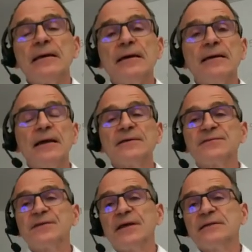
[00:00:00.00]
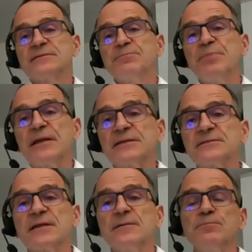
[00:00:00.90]
as, as the
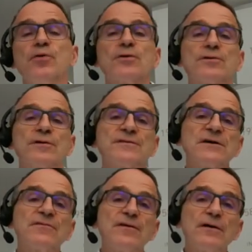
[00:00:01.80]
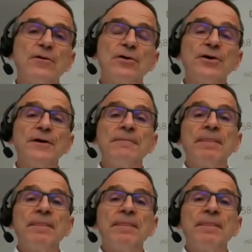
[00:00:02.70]
biggest importer of sunflower oil.